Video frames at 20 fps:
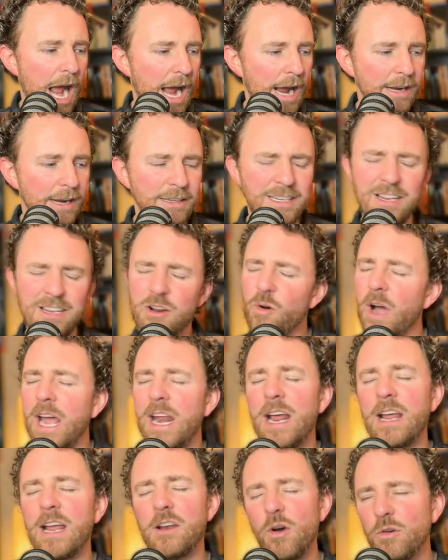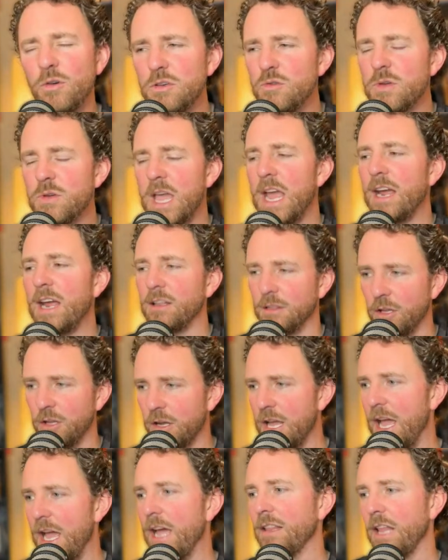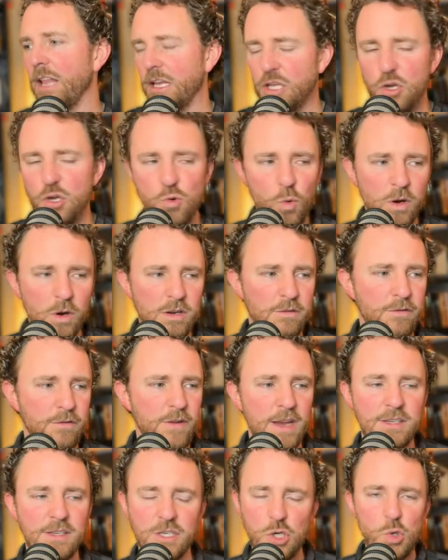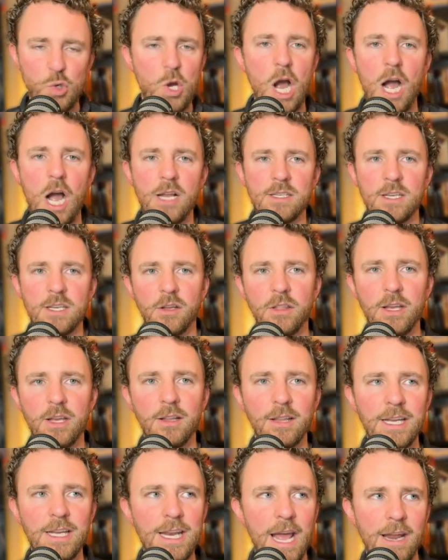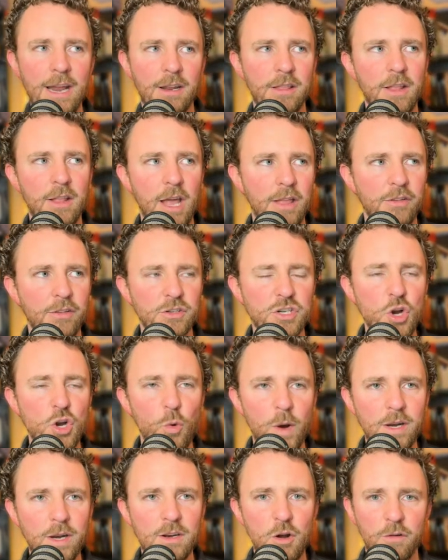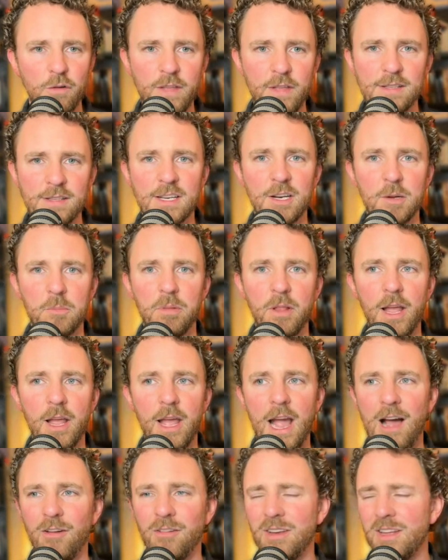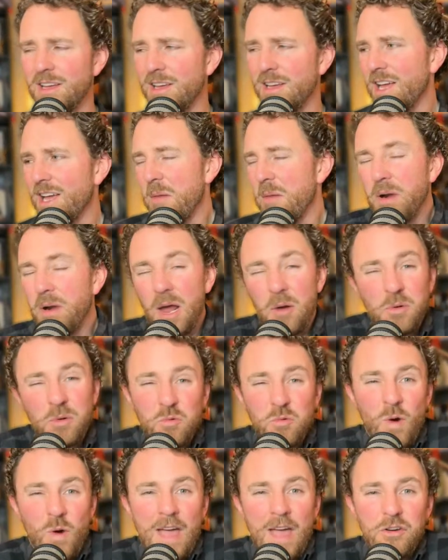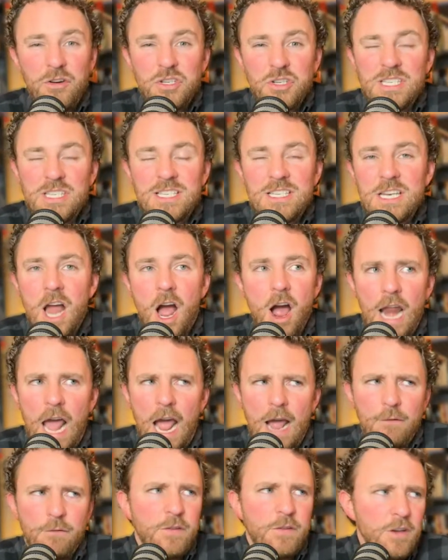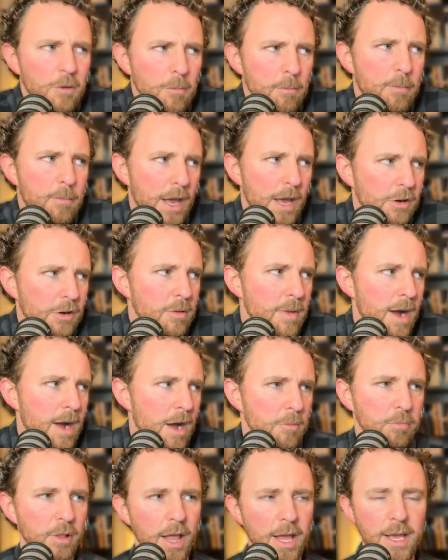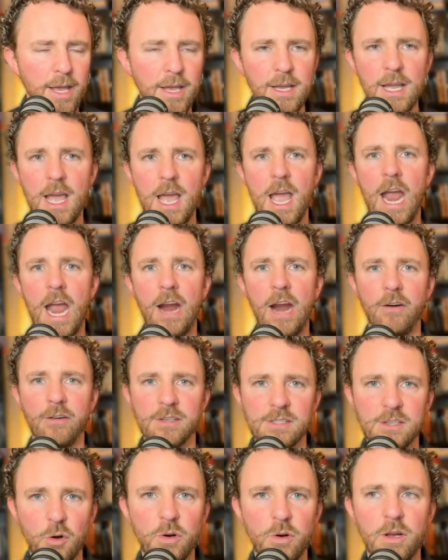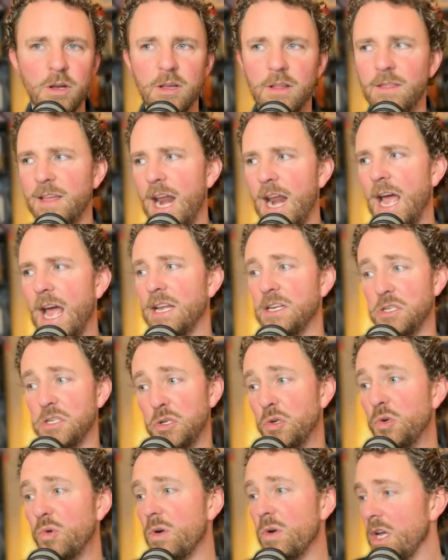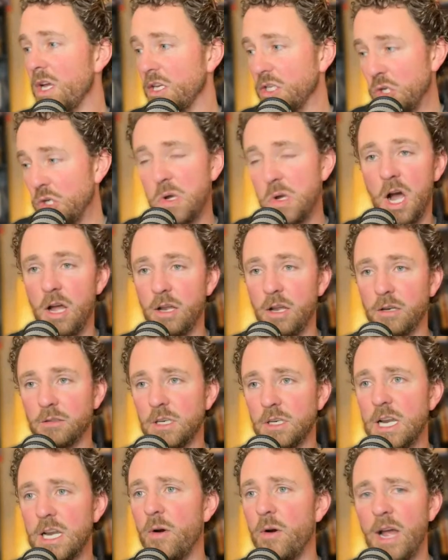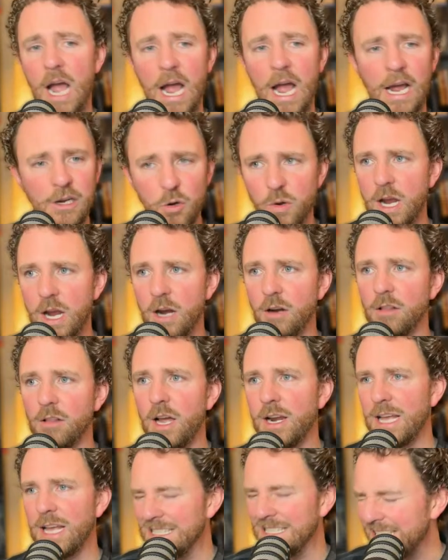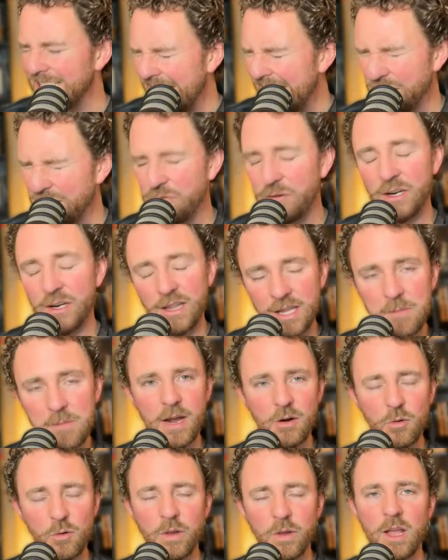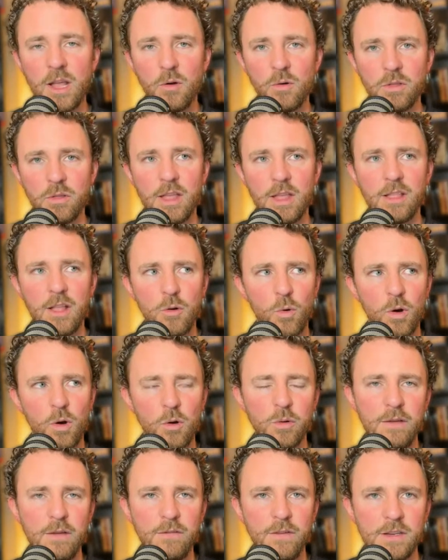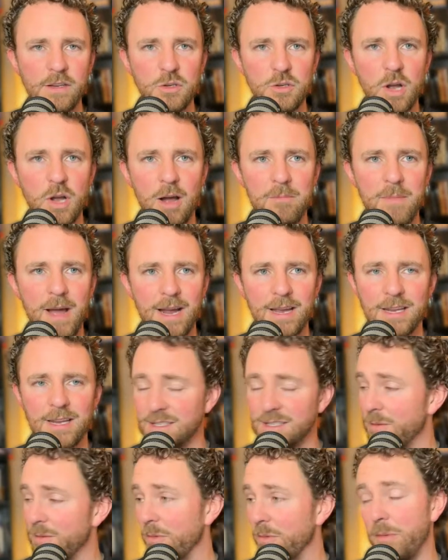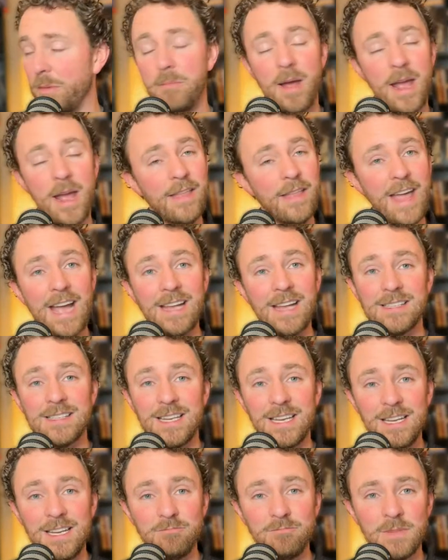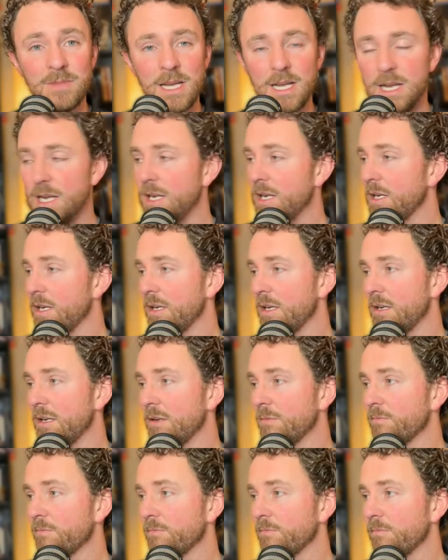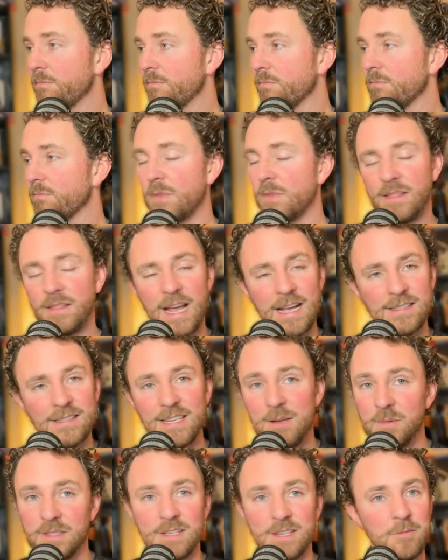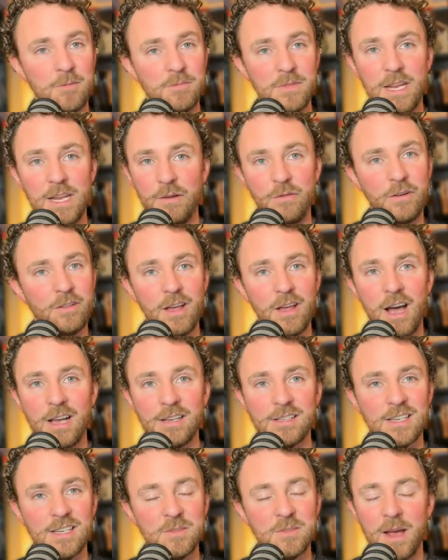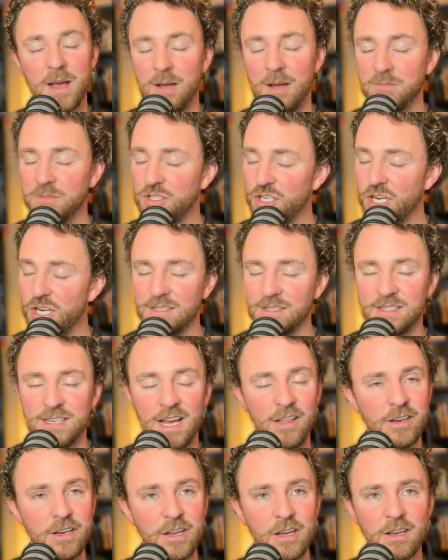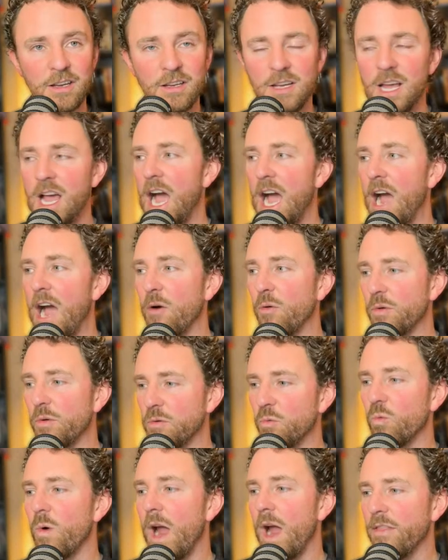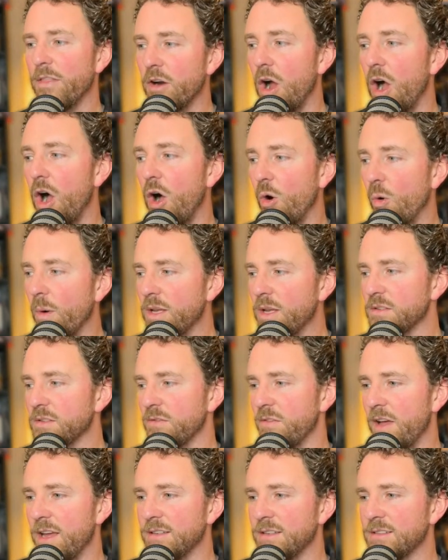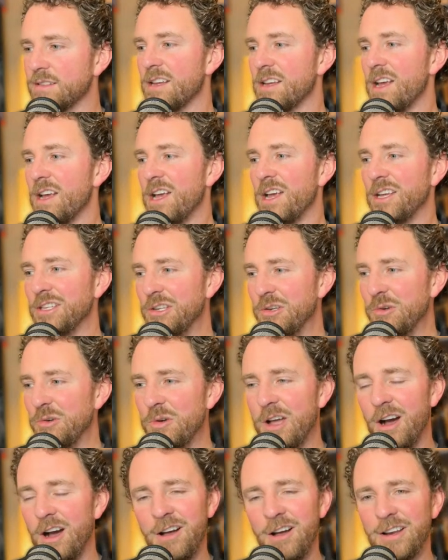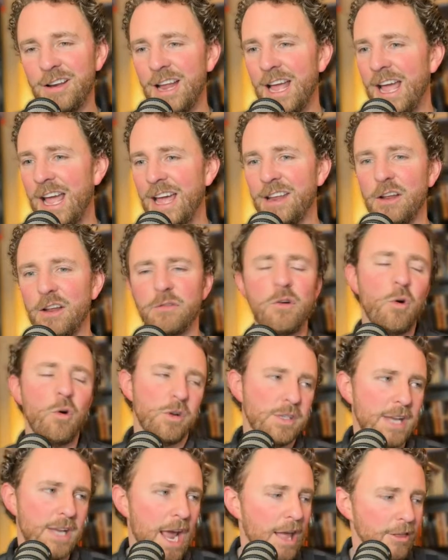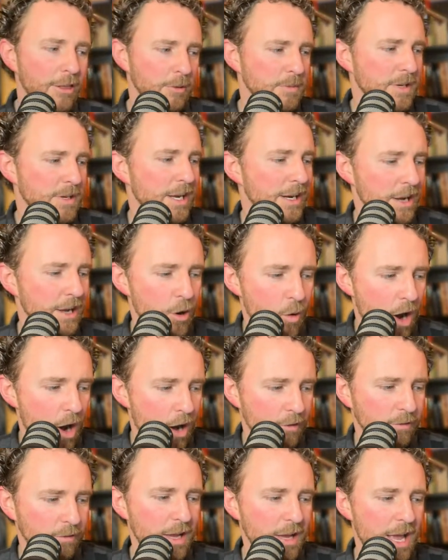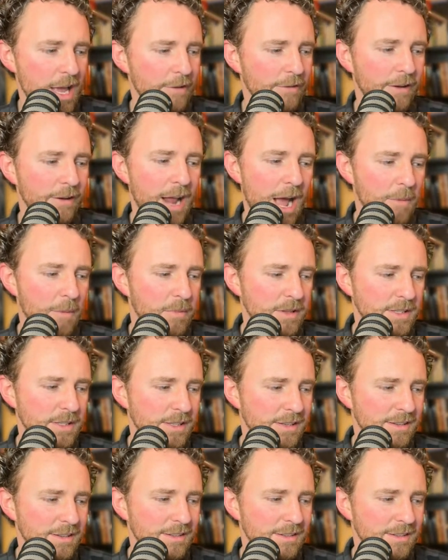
know you can't look ahead. Like, you wouldn't face UConn till the Elite Eight, and there's no way to know if that's going to play out. But I would rather just not. I feel better about playing Arizona than I do UConn. Now, I know Carolina is infinitely better than they were when they faced UConn back in December. But, man, that team is something different, the Huskies, man. I'm just telling you. I would rather always face UConn. And, of course, Caleb's going to go off if it happens.